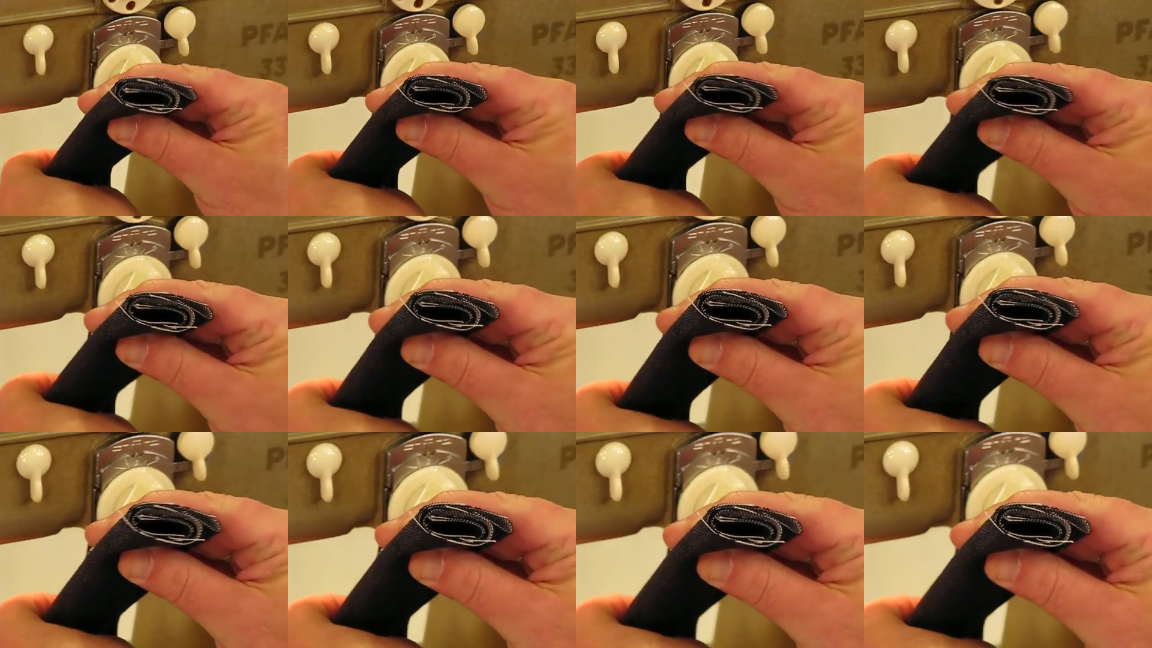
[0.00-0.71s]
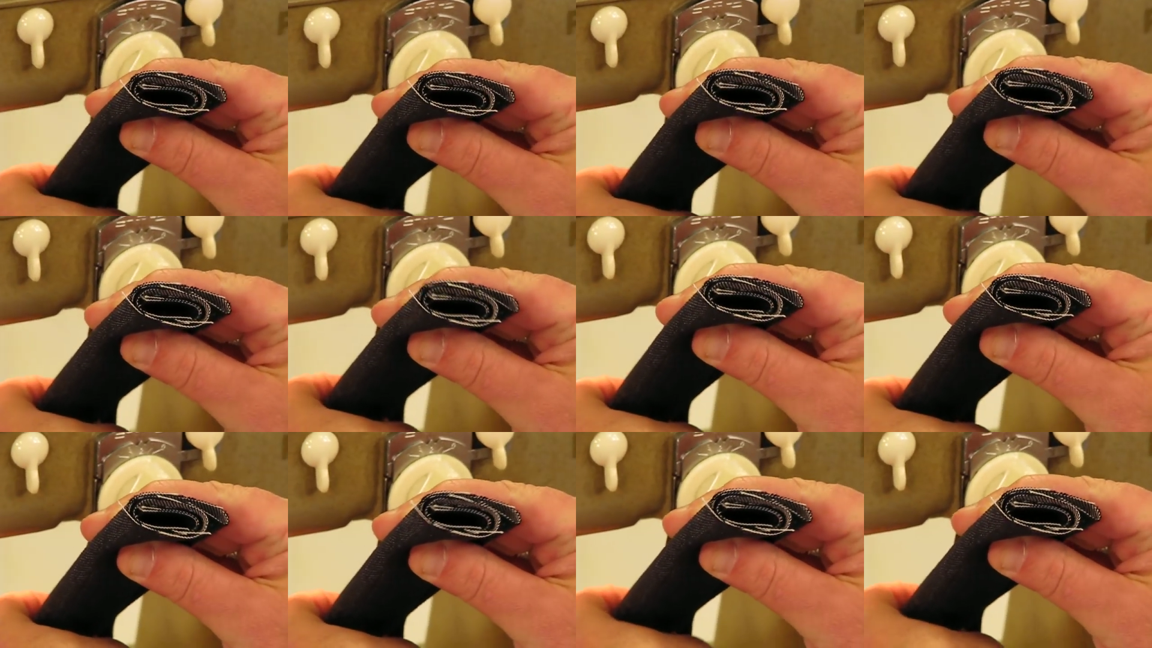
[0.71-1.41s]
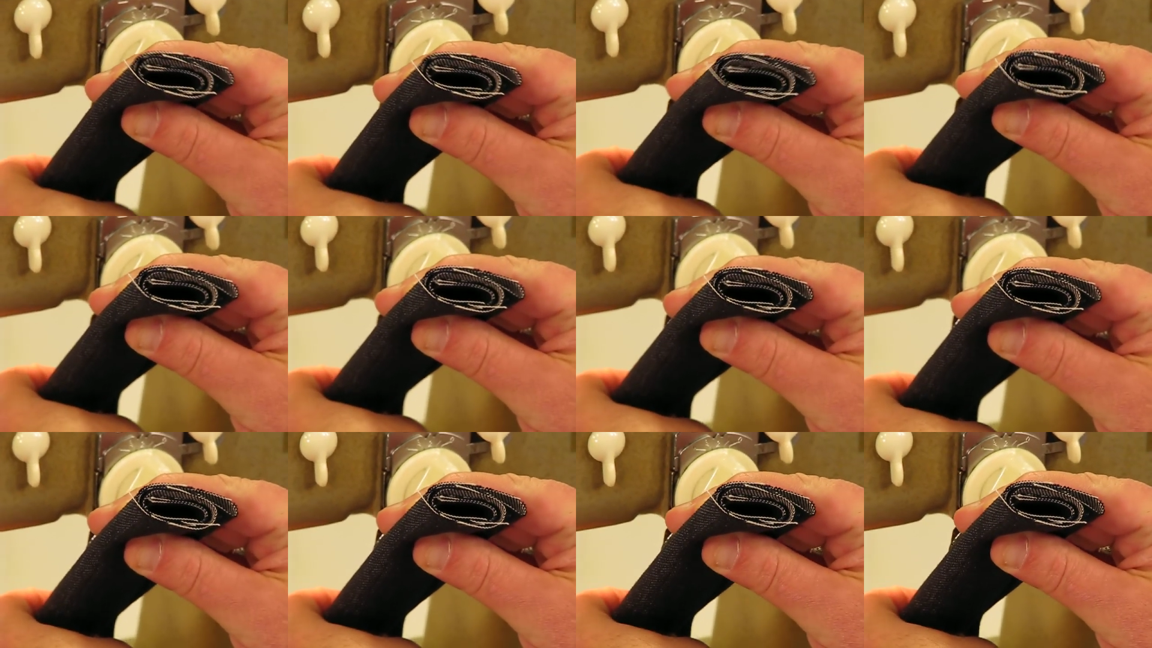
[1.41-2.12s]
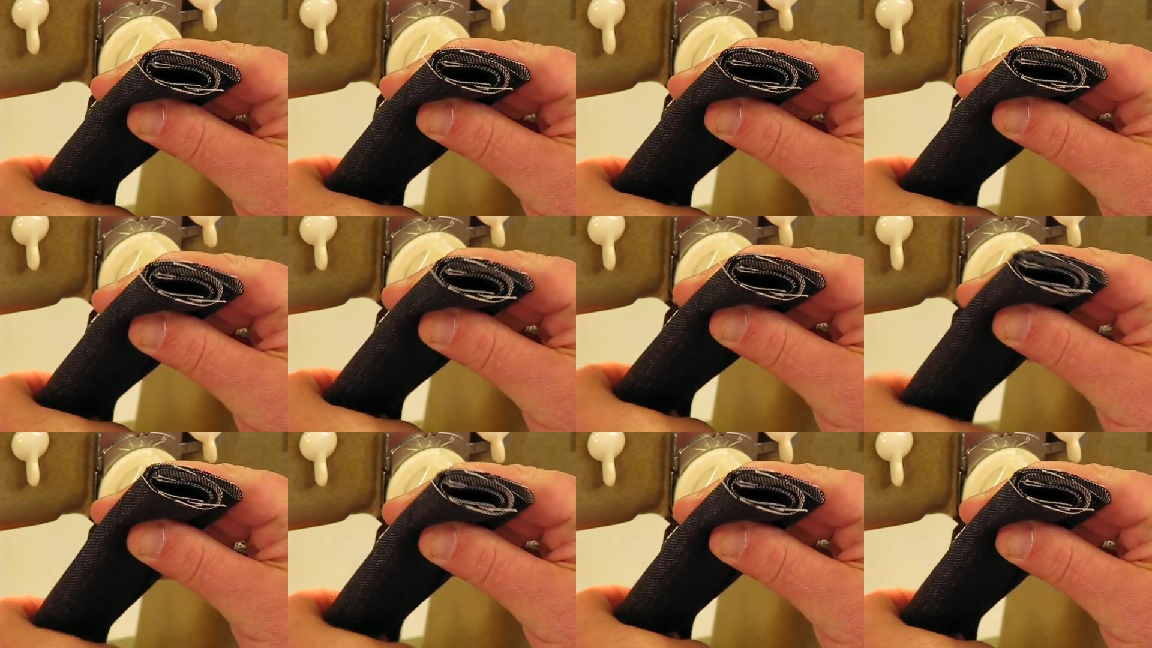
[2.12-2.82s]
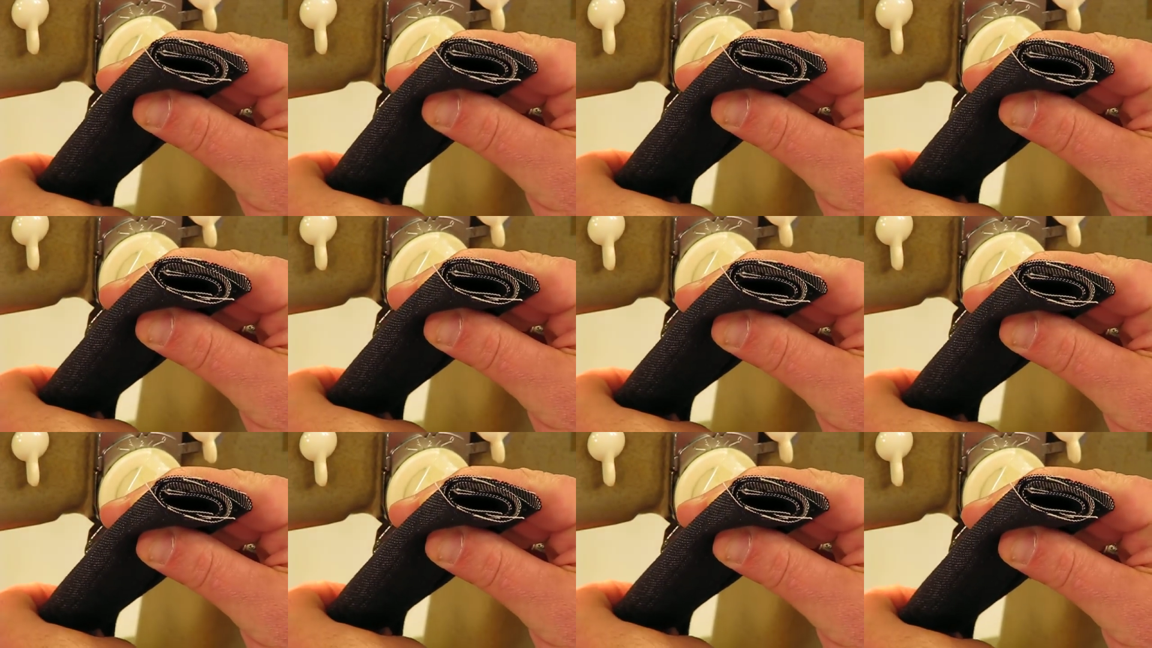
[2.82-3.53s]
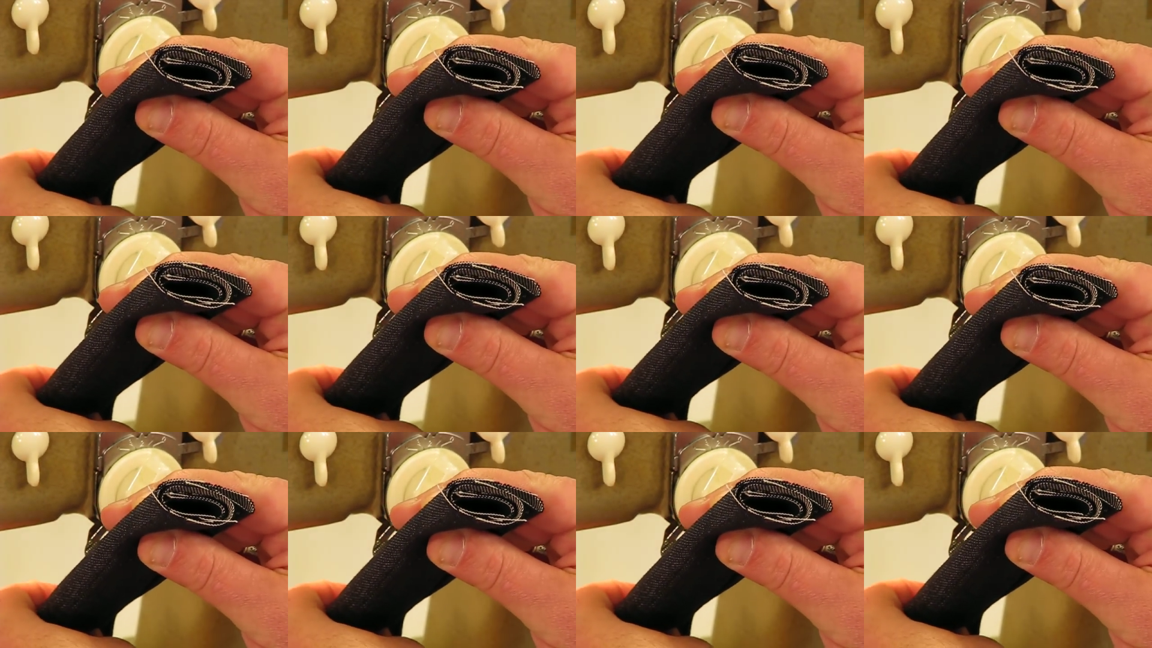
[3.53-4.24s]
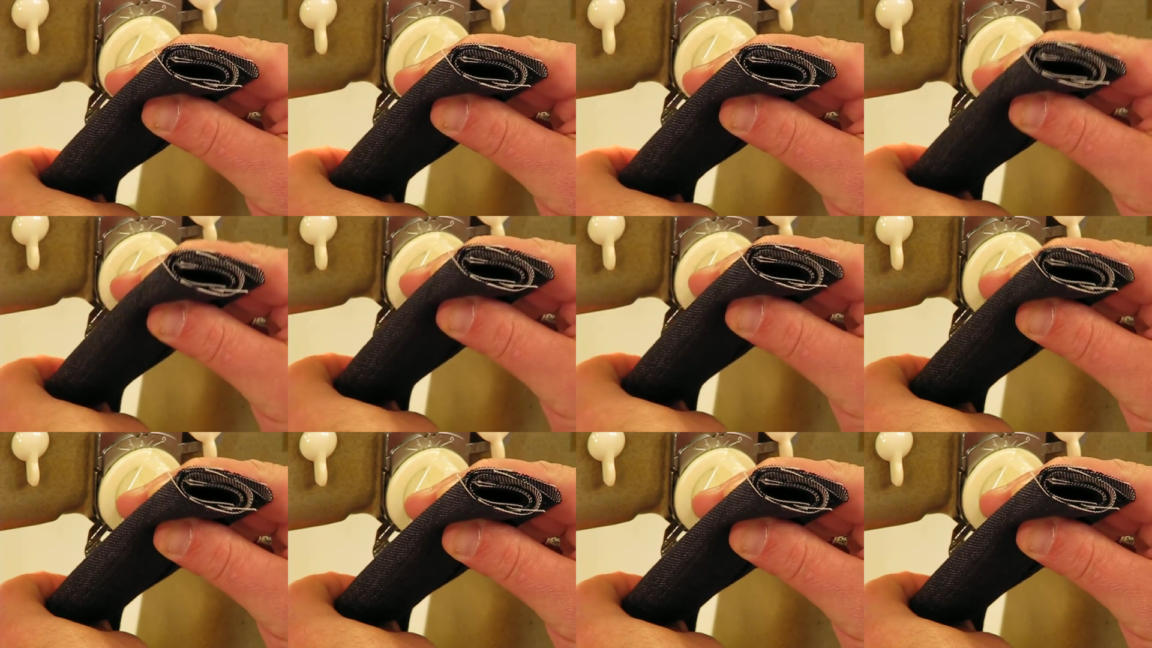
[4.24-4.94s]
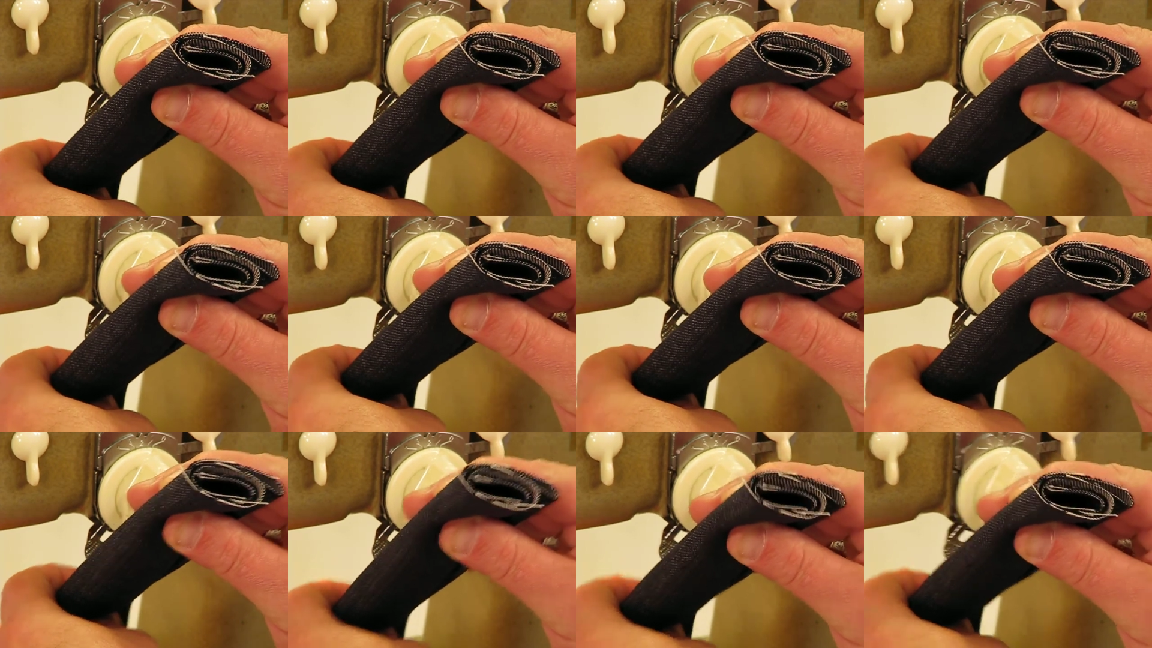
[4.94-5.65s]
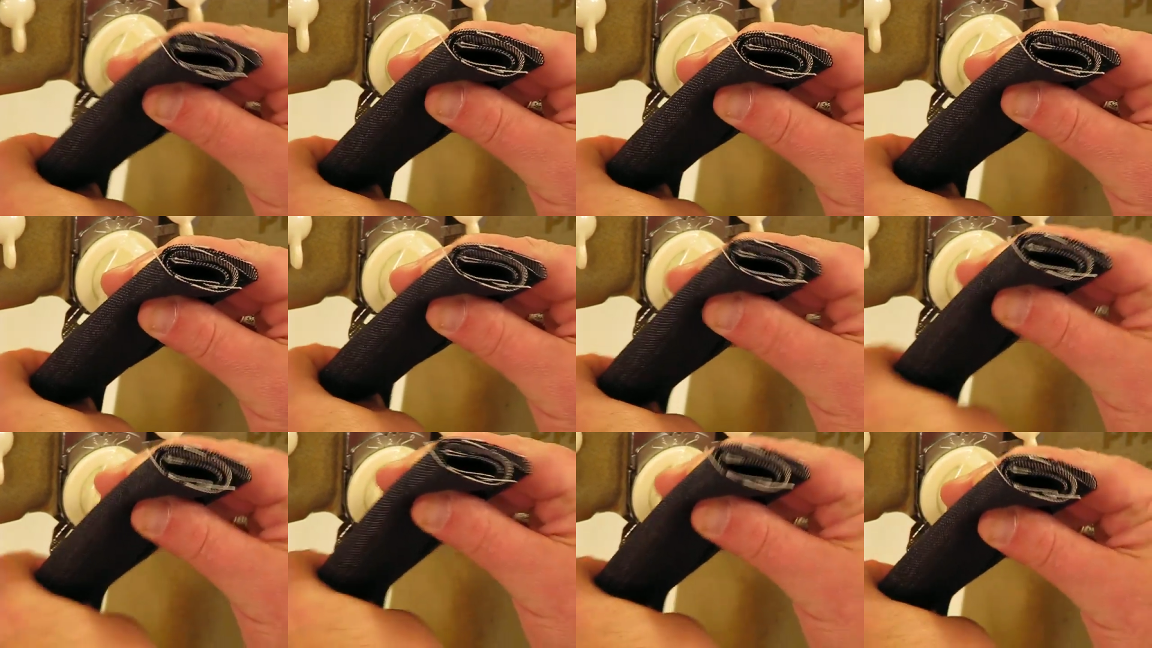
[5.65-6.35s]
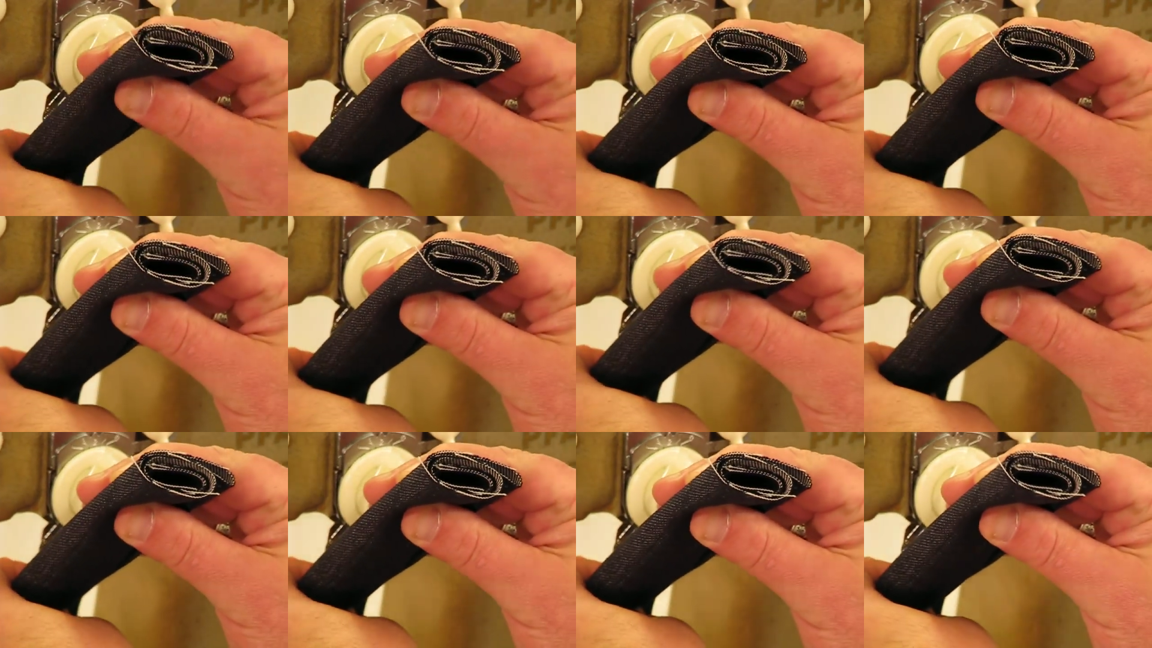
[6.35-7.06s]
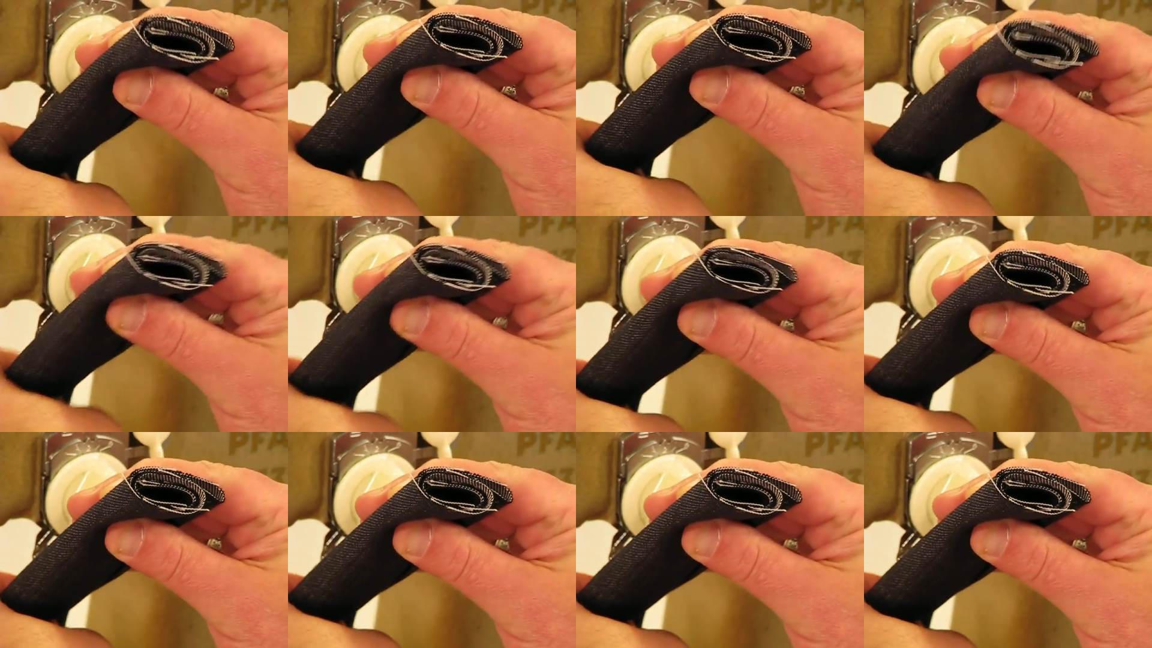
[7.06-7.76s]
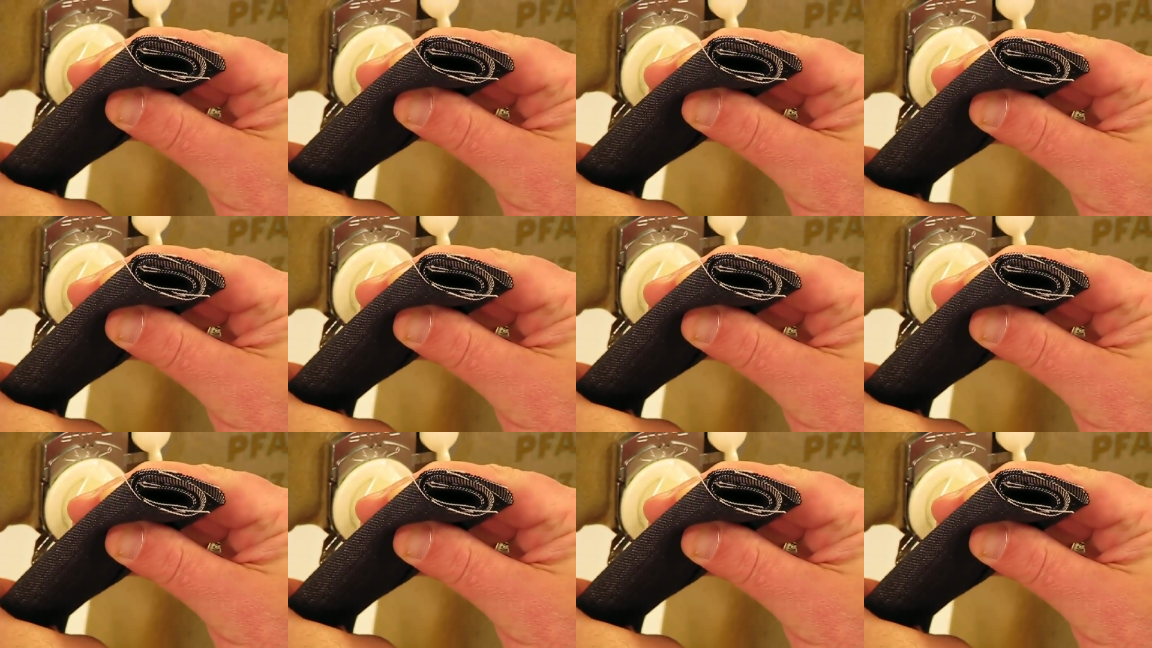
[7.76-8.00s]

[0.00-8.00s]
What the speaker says: [unreadable: no face in view]